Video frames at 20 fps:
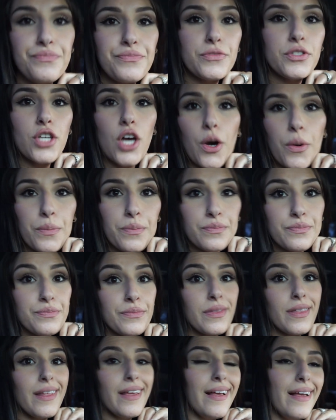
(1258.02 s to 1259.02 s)
So,
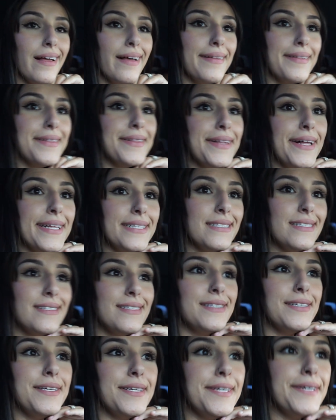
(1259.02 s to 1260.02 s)
let's
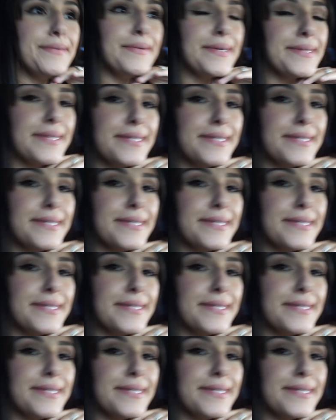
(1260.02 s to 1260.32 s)
see what